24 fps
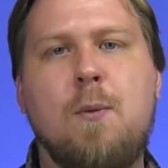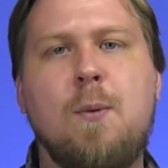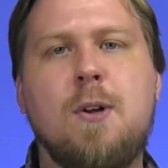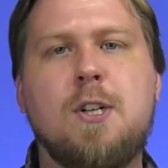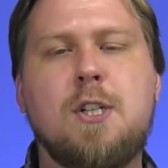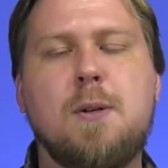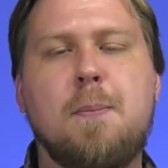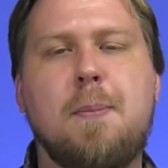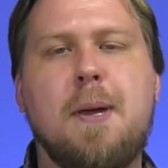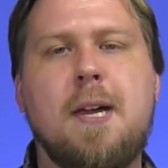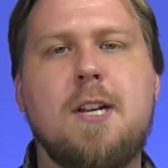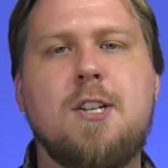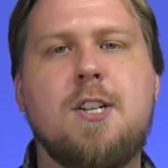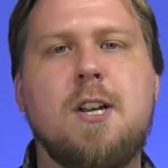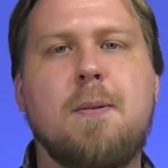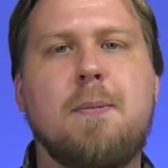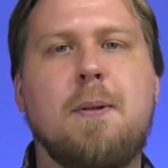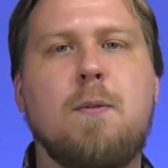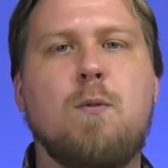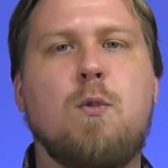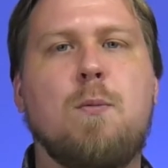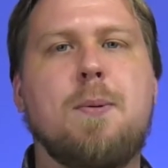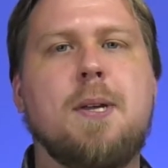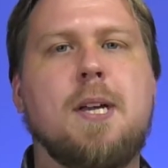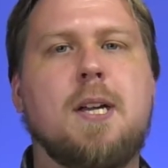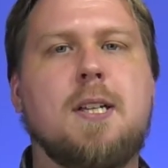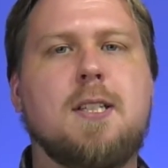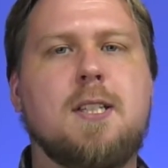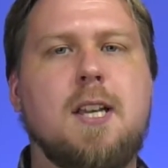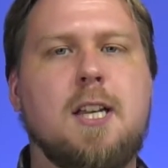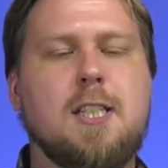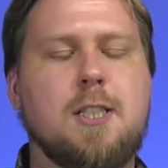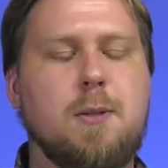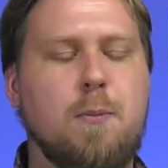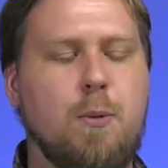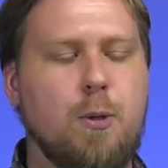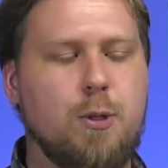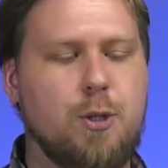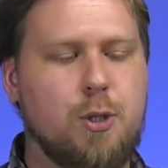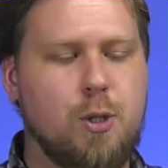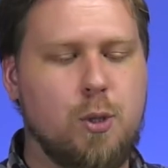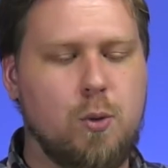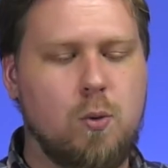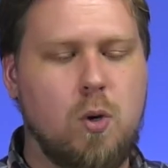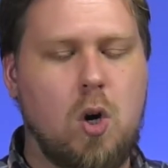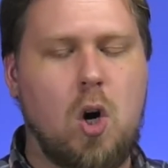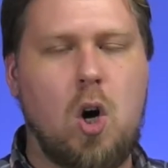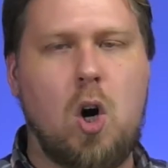widget page template will be accessible
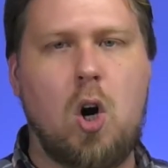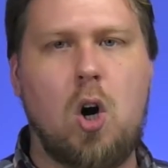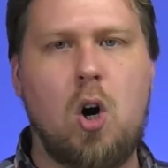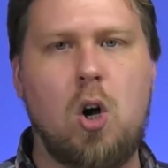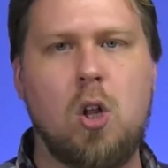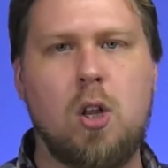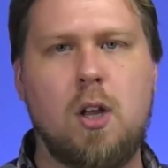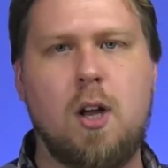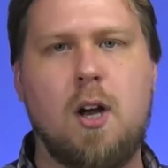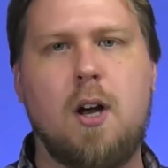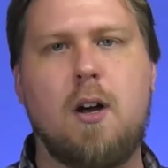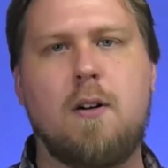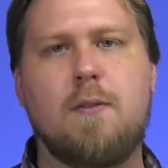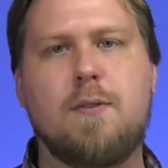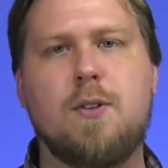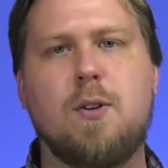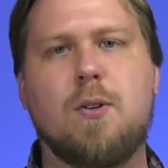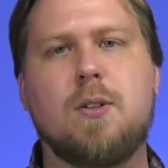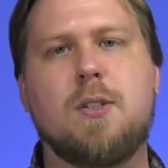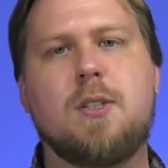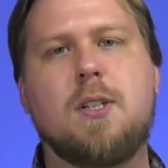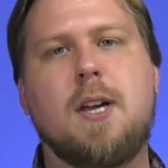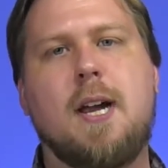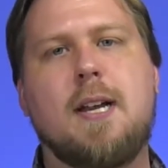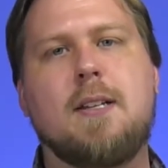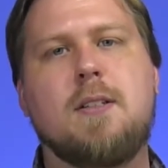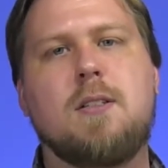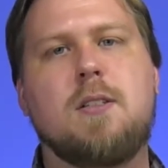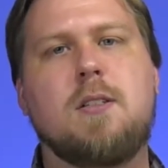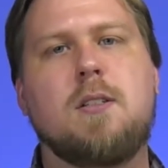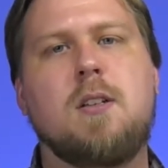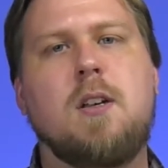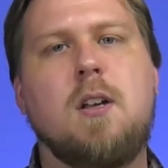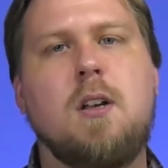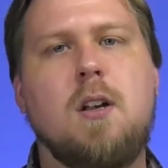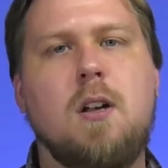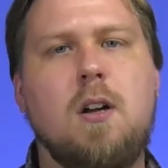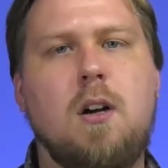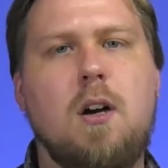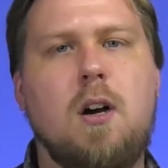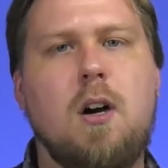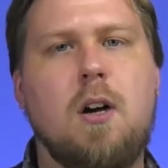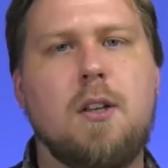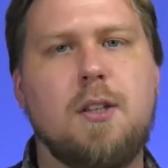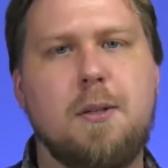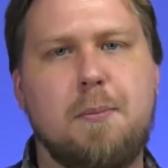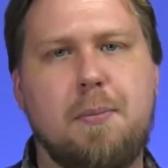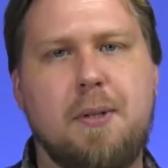to all of your sites
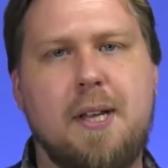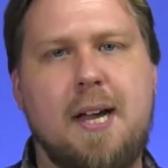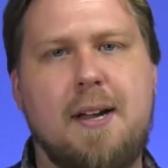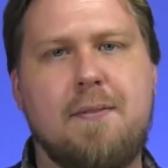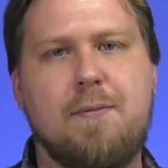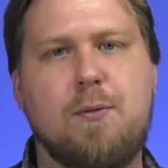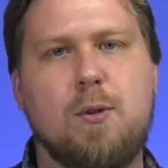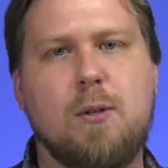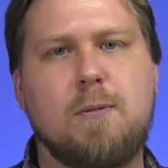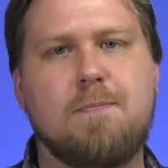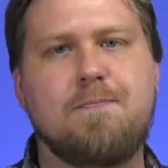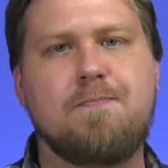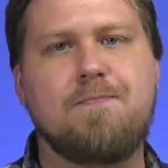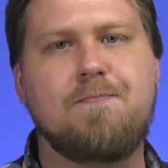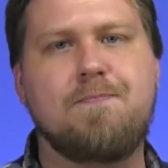on the platform.